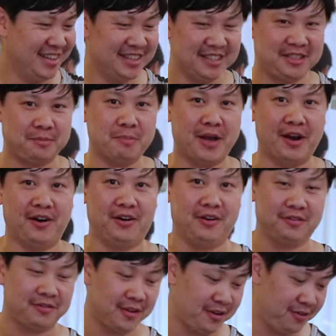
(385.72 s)
Smell
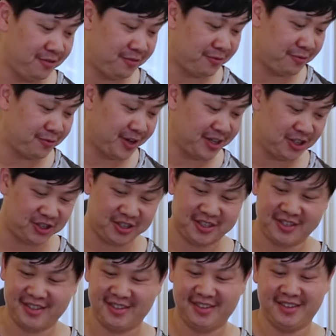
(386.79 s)
of fresh
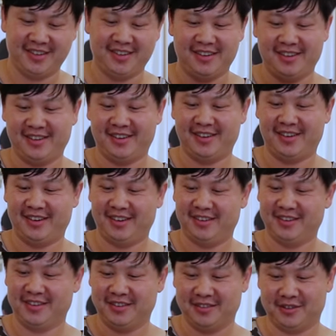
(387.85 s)
uh,
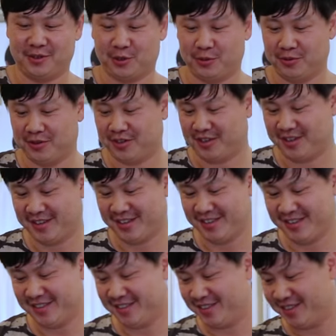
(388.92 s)
scooter.
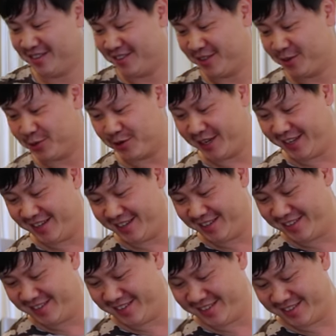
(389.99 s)
This is great.
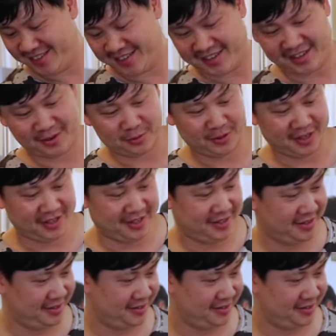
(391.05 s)
Can't wait.